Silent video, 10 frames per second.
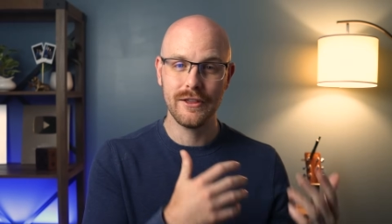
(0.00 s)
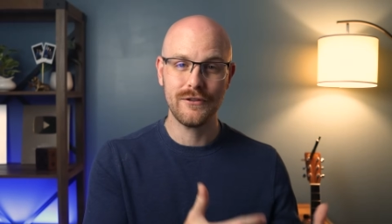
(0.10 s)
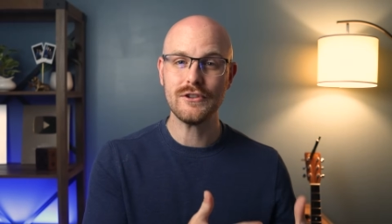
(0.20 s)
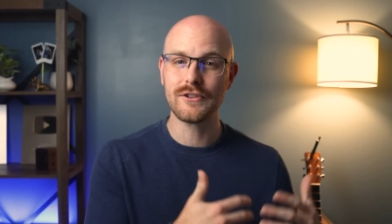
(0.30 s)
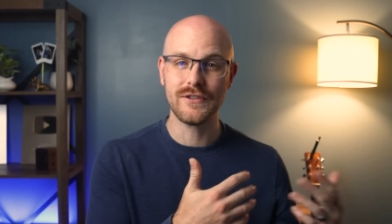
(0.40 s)
the
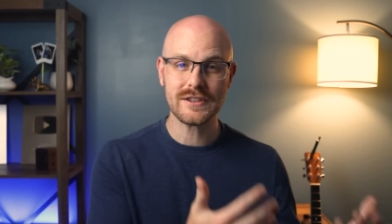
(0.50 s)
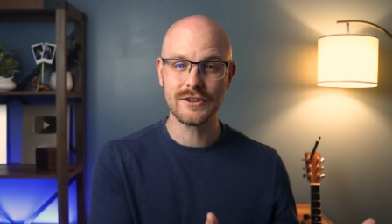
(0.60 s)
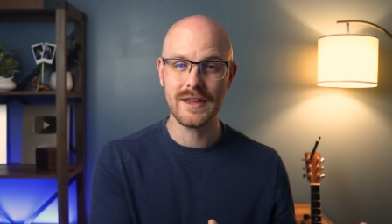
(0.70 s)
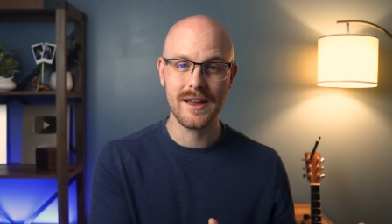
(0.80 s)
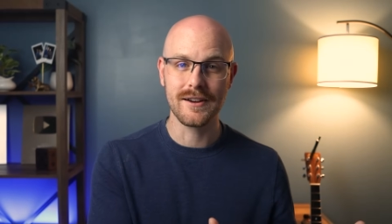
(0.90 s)
future
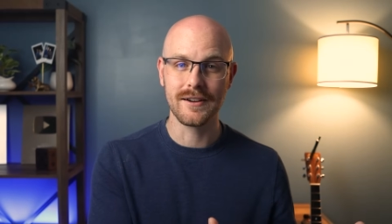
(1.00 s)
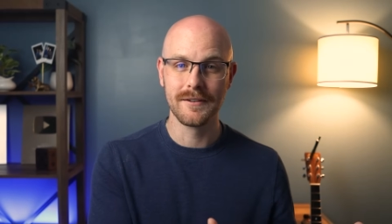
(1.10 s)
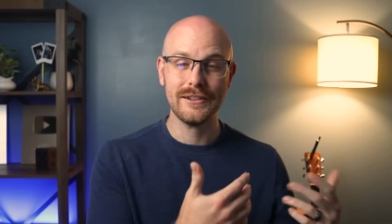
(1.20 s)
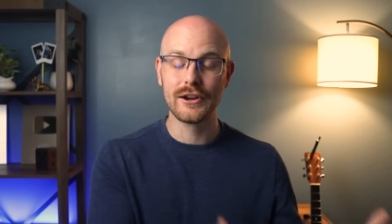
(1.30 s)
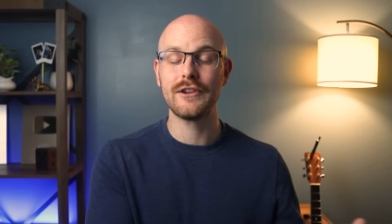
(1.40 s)
fiscal year
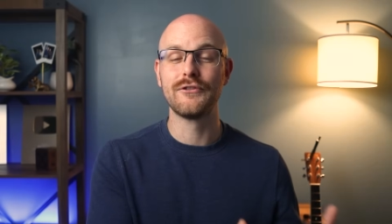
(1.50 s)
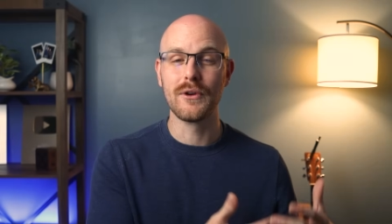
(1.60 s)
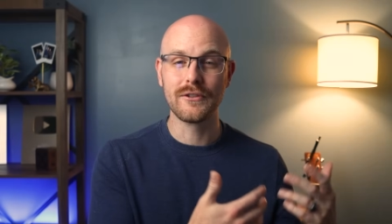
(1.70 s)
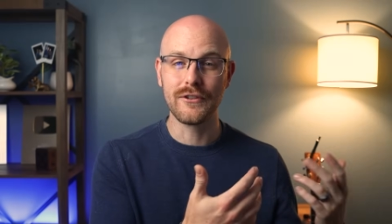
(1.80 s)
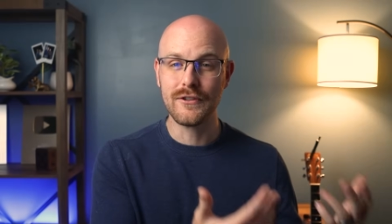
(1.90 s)
and looking
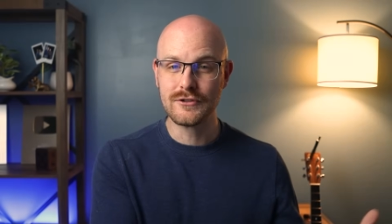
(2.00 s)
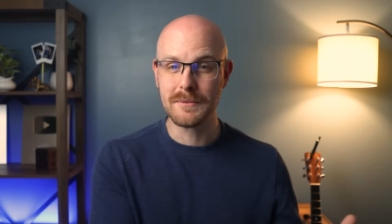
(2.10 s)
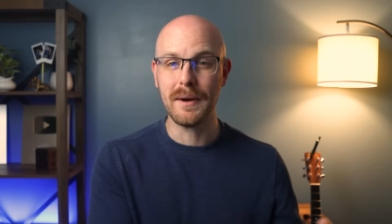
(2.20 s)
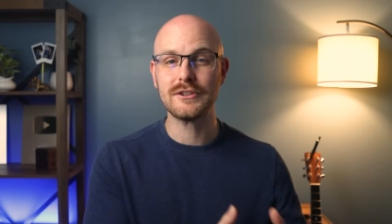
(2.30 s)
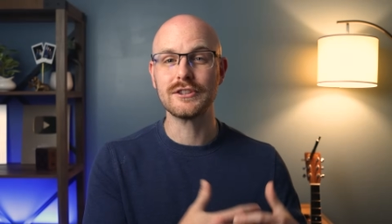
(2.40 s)
forward for future
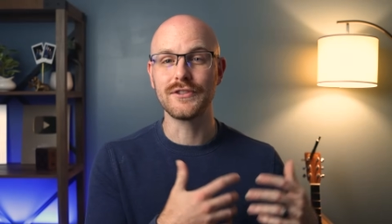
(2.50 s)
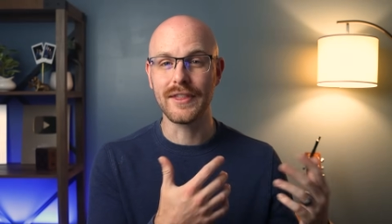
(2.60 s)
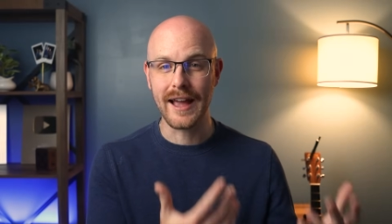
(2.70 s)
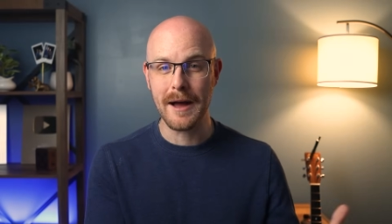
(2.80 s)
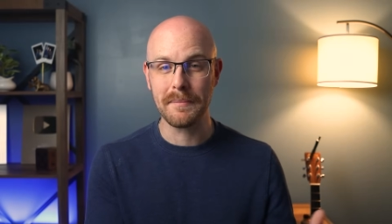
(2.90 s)
budgets for
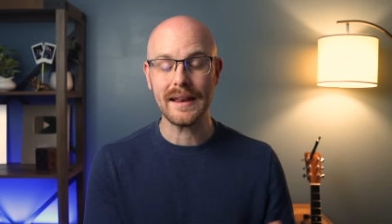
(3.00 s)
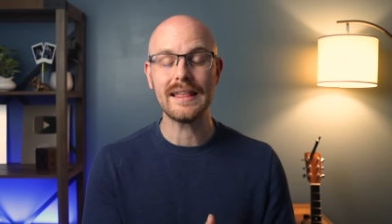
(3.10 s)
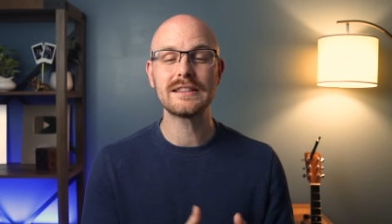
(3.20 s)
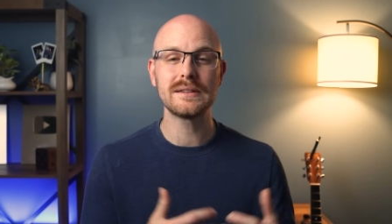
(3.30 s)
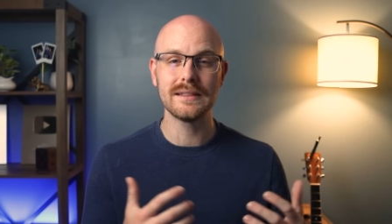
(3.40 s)
the company.
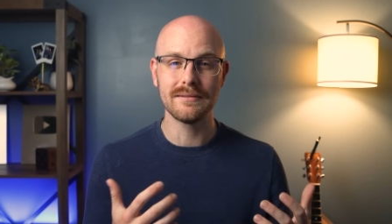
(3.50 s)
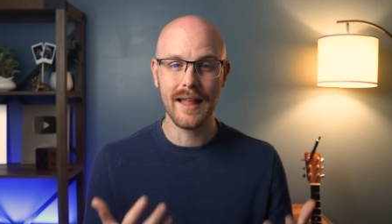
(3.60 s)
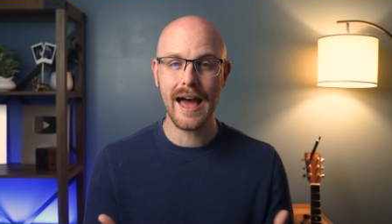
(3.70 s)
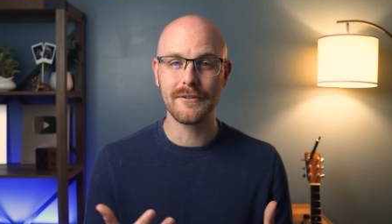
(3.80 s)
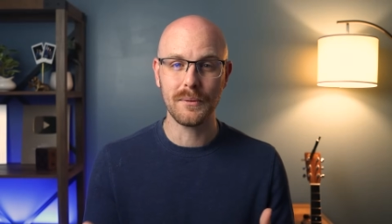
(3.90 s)
That's a
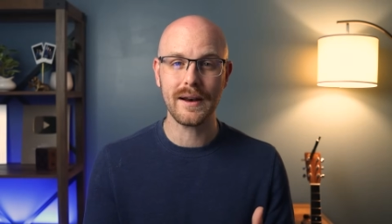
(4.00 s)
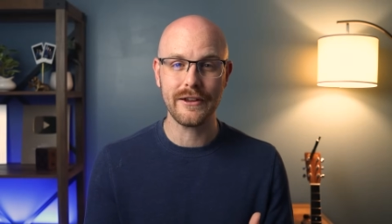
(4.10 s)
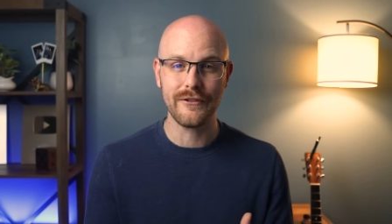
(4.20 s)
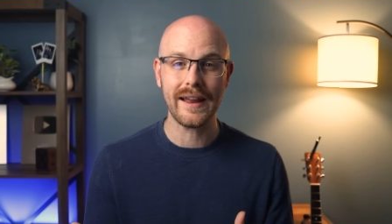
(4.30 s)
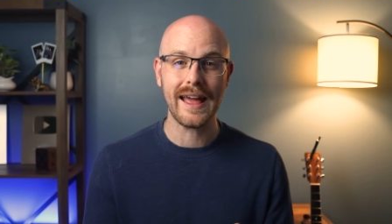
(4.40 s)
lot of what a
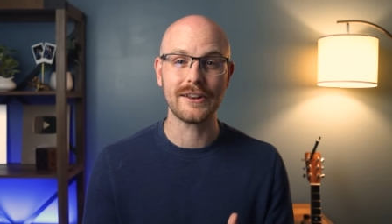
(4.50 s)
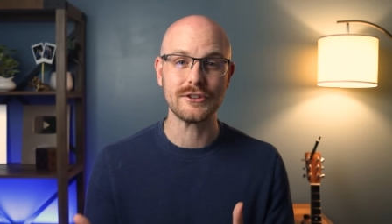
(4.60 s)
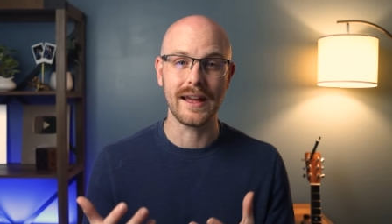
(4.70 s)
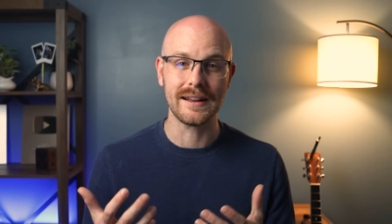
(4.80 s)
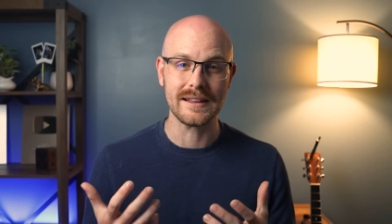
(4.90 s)

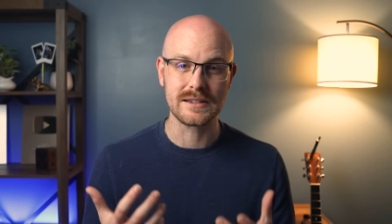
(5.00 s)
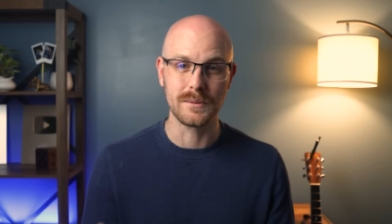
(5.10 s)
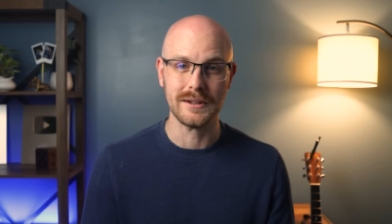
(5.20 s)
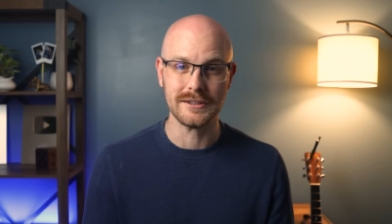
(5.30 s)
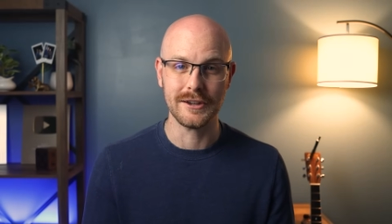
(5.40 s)
financial analyst
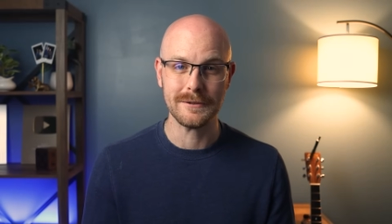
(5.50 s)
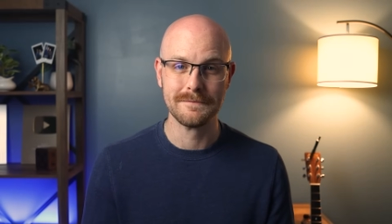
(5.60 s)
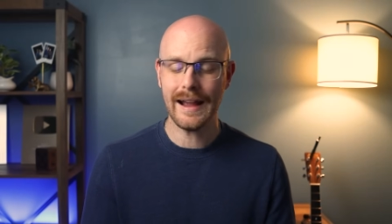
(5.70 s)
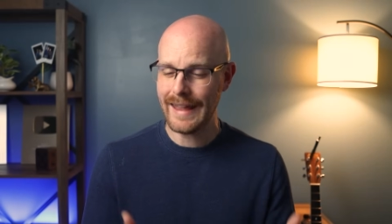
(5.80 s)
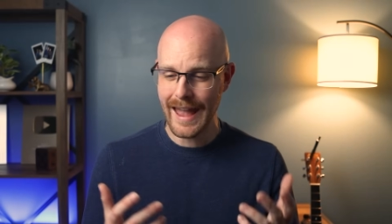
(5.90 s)
will do.
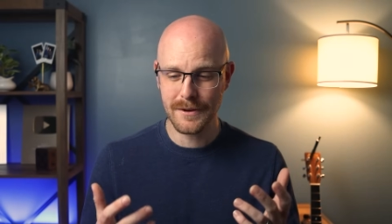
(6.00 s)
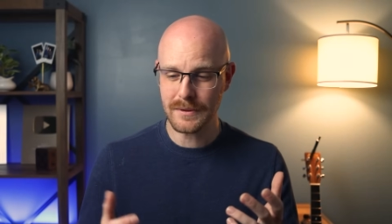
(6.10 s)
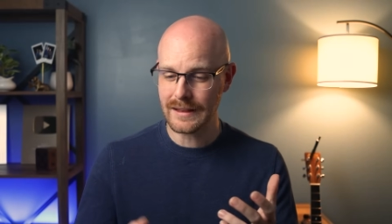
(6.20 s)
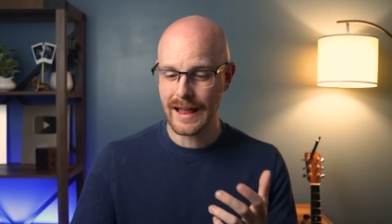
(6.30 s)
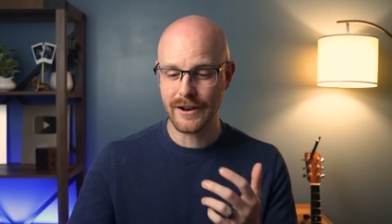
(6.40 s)
Again
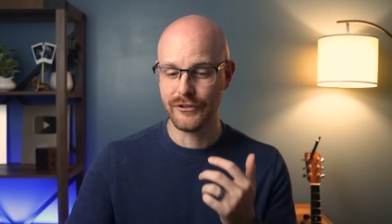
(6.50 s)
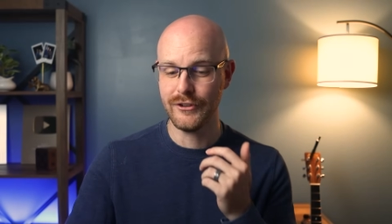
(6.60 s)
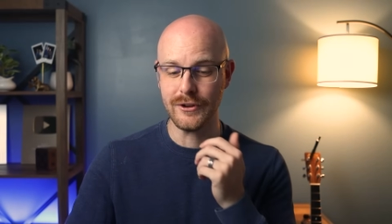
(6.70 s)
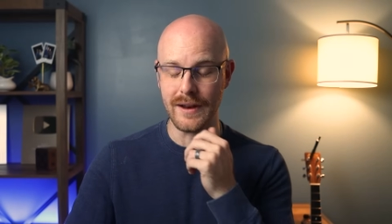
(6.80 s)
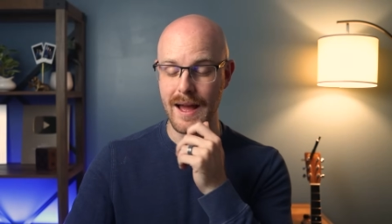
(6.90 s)
with a lot of
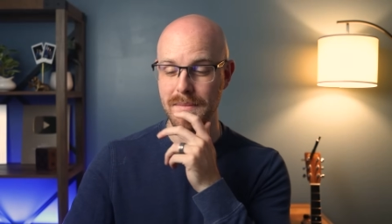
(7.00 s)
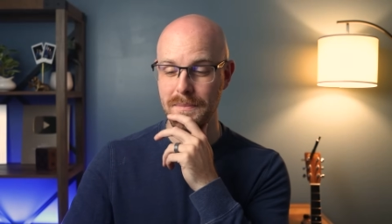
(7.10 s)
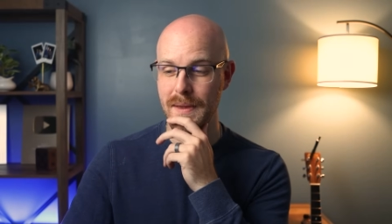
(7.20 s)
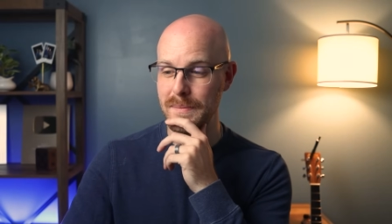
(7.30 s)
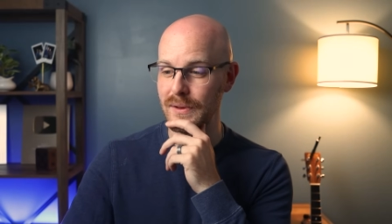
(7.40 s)
food. I
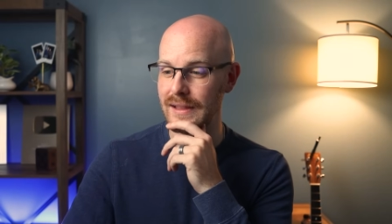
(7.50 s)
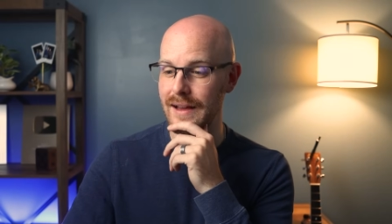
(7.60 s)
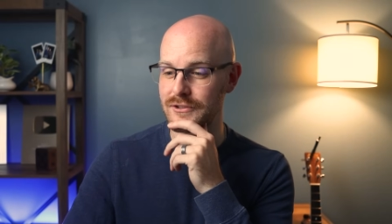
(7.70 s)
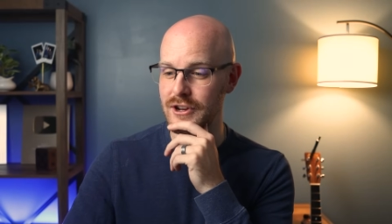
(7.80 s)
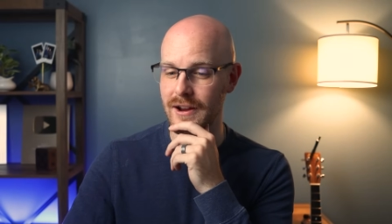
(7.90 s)
mean, people
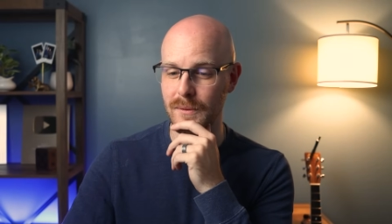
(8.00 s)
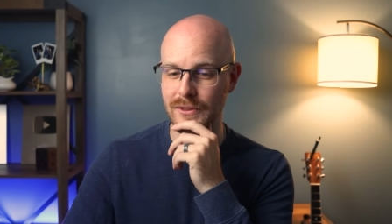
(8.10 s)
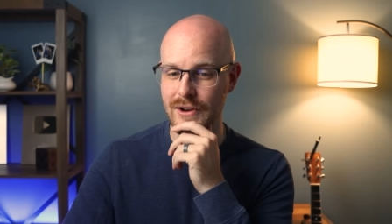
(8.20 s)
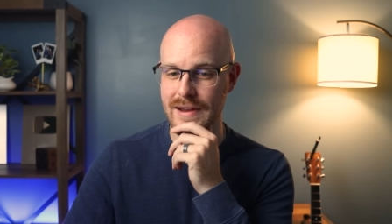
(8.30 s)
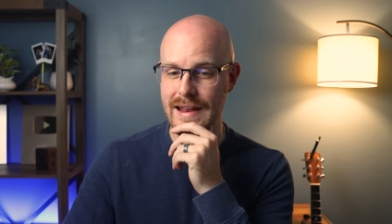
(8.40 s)
love sharing what
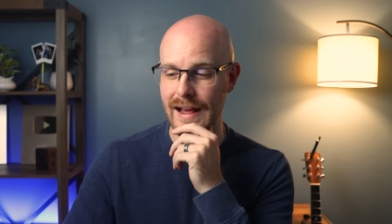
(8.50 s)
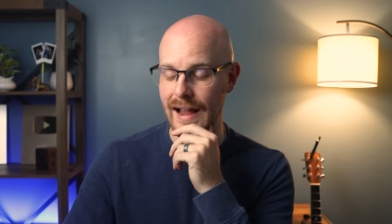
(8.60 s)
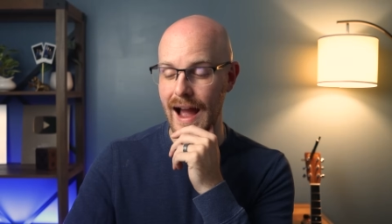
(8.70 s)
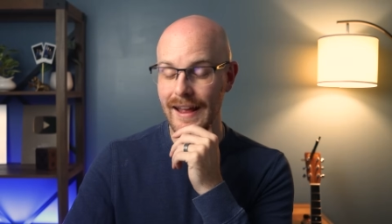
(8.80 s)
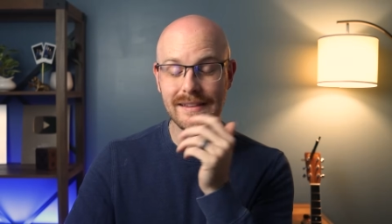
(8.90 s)
they're
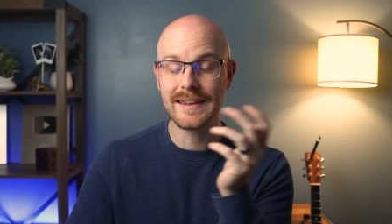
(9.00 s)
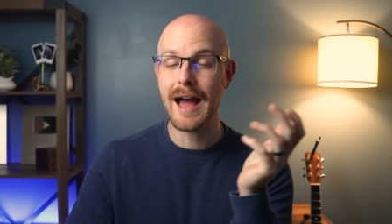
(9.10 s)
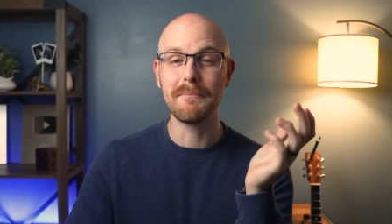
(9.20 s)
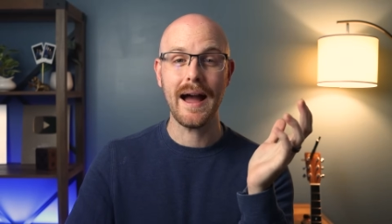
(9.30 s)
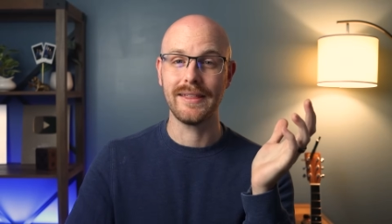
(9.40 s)
eating it's
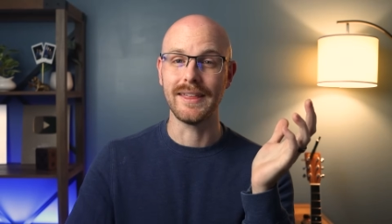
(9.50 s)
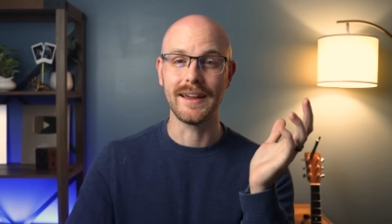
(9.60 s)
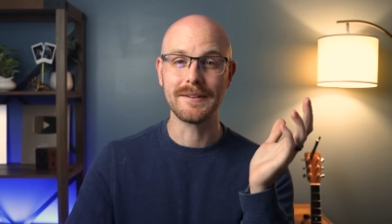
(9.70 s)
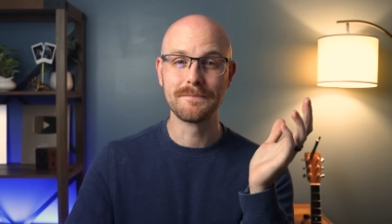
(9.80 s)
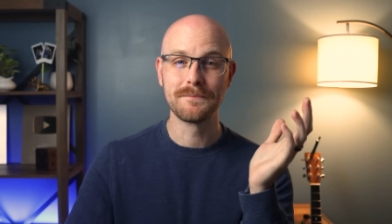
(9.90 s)
not my
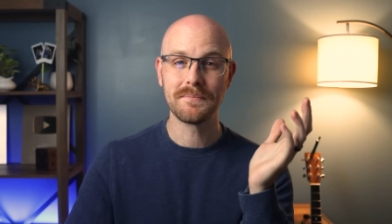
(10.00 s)
thing.